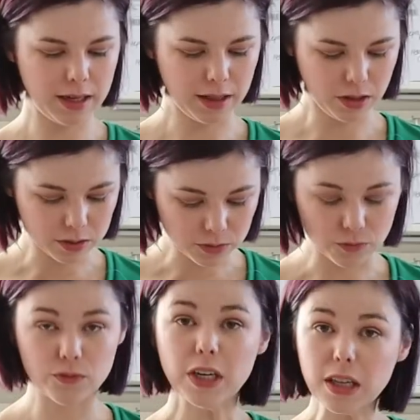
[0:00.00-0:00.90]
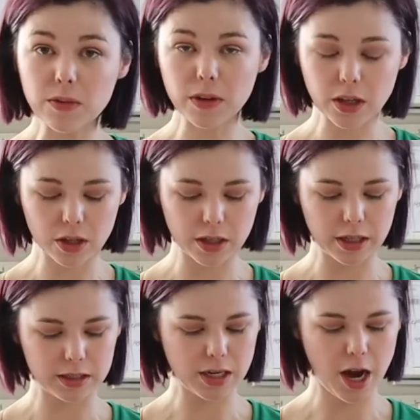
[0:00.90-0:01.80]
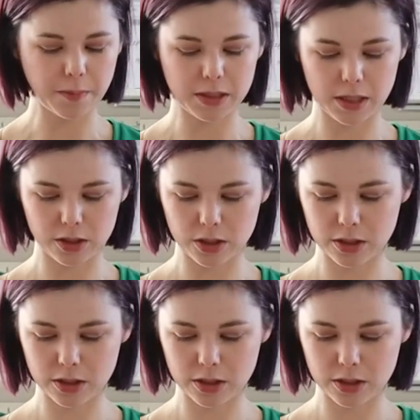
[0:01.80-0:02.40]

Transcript: It looks really, really good and top stitched,